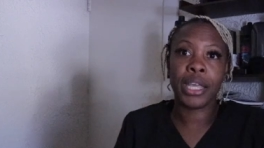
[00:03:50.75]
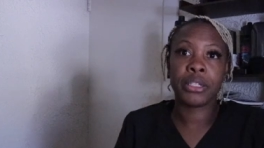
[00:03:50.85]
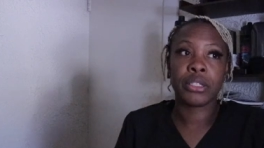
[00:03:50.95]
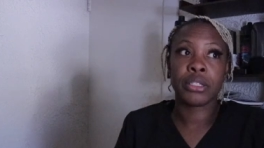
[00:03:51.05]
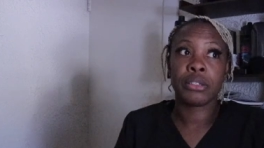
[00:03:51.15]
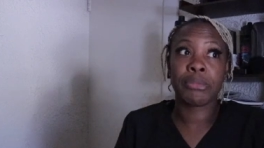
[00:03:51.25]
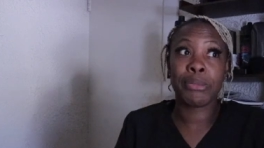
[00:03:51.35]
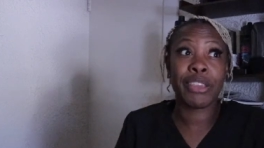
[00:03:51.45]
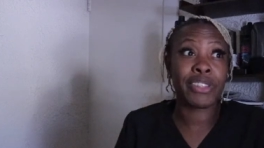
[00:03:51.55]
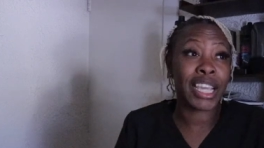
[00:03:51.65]
And
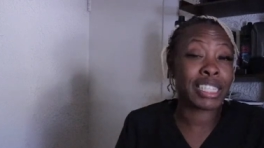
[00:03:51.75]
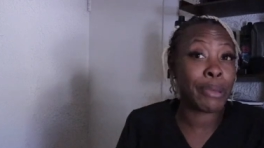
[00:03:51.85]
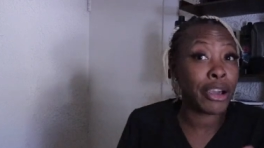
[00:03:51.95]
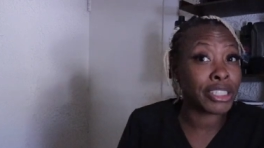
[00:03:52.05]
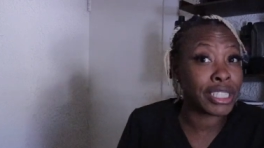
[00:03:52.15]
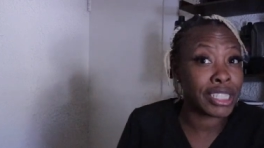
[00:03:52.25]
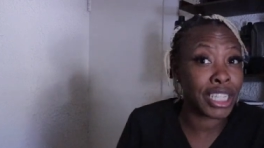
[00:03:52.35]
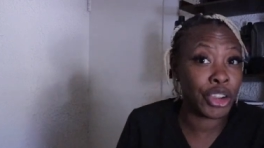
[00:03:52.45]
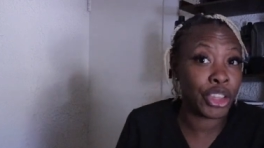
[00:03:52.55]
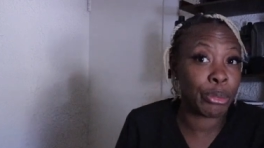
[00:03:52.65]
maybe even take some allergy tests
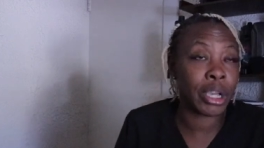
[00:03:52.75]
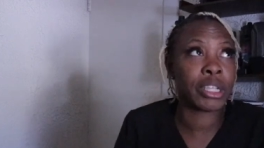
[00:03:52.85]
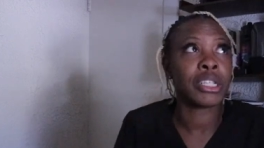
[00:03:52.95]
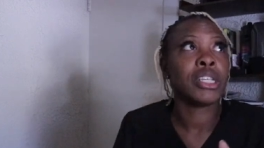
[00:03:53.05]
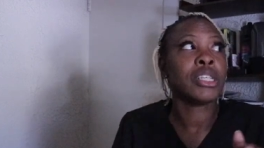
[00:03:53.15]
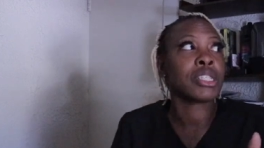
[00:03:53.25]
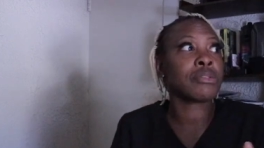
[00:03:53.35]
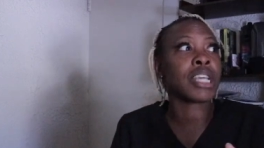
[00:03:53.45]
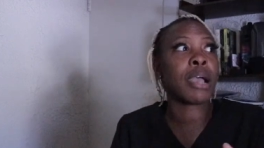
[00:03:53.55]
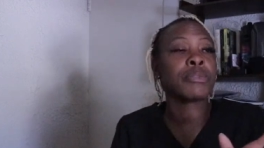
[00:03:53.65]
here and there because
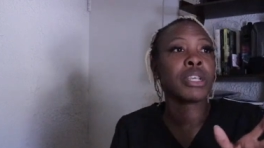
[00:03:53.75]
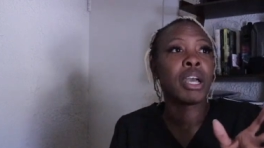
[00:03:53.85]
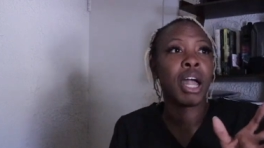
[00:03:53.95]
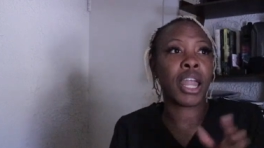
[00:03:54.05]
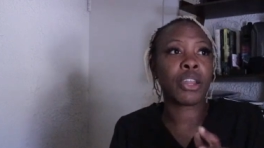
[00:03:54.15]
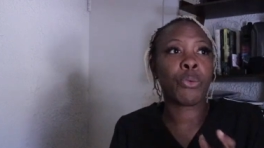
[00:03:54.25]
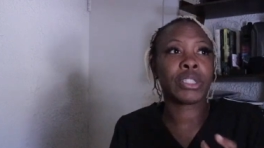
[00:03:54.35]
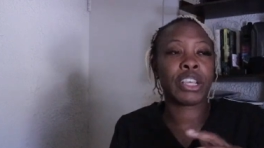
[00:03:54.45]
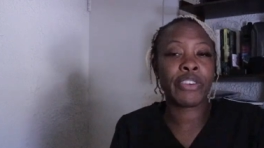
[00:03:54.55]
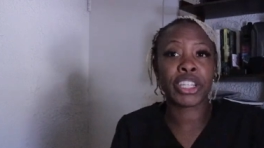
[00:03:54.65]
sometimes a lot of
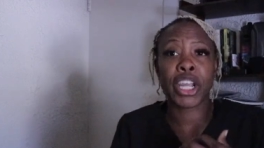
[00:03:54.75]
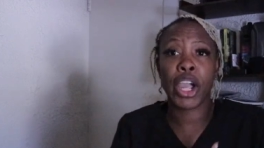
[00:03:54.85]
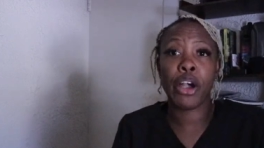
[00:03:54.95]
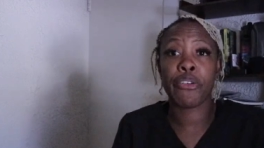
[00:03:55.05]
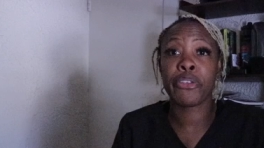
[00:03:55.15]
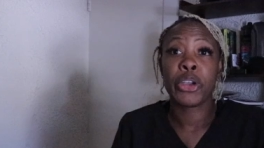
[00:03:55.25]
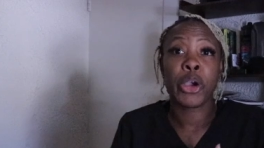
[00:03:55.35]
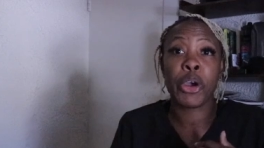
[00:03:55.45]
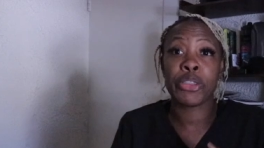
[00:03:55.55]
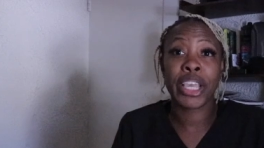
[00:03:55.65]
what's affecting our health
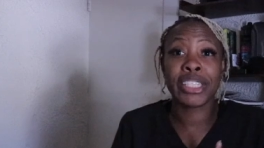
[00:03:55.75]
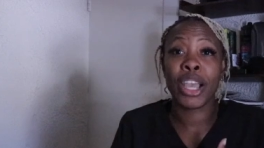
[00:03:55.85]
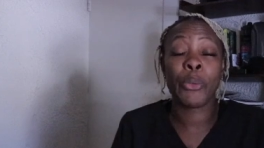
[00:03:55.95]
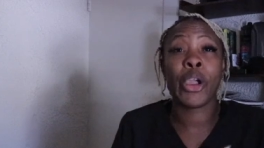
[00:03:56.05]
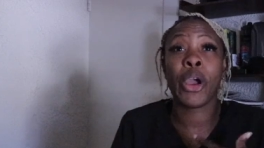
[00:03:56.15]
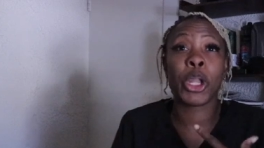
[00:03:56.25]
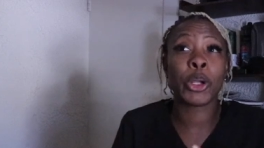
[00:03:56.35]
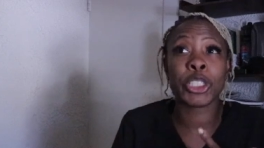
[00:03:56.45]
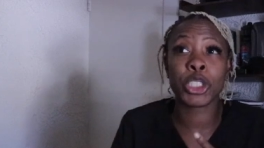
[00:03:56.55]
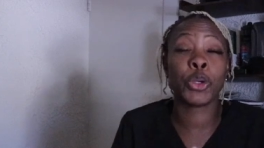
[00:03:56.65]
are things that we are
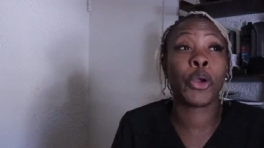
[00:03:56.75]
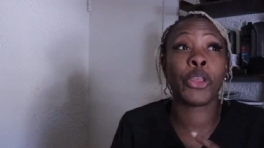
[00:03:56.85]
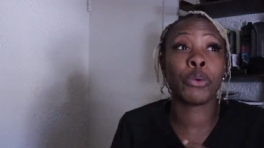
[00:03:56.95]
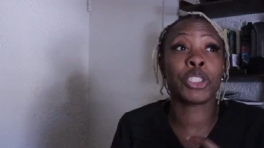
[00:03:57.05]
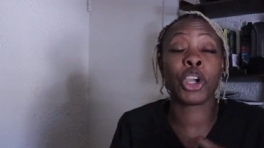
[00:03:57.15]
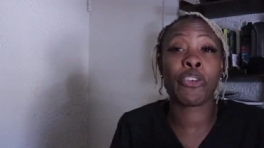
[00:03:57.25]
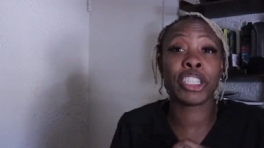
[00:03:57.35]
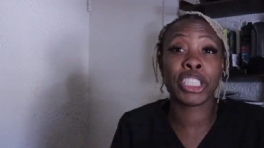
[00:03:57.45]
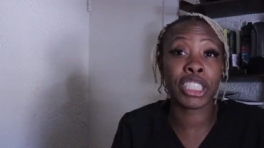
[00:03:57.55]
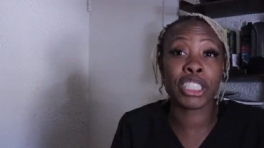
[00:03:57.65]
allergic to or don't serve our
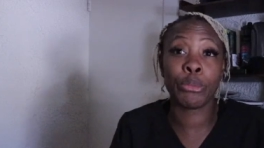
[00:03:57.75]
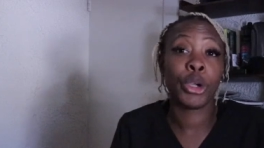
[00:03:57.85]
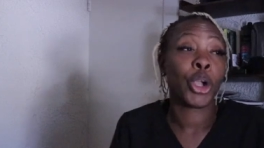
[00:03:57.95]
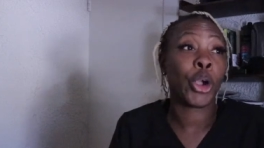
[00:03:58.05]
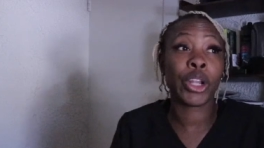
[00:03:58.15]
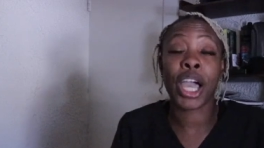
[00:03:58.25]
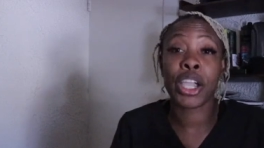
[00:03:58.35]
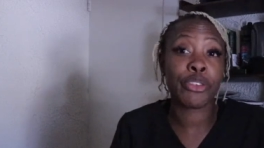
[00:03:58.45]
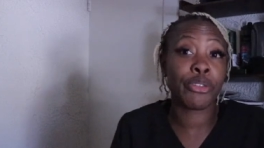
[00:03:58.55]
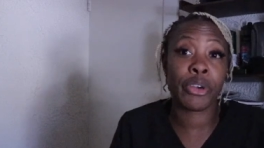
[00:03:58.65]
system or not
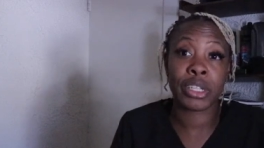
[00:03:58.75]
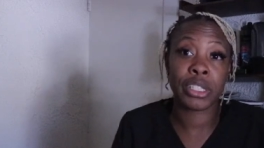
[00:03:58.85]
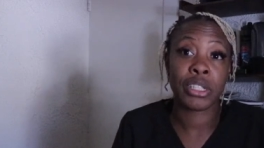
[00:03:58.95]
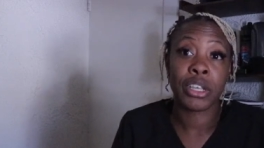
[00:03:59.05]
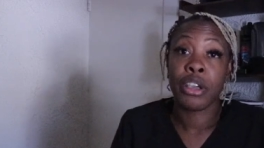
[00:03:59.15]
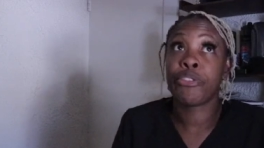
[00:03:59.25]
good for us.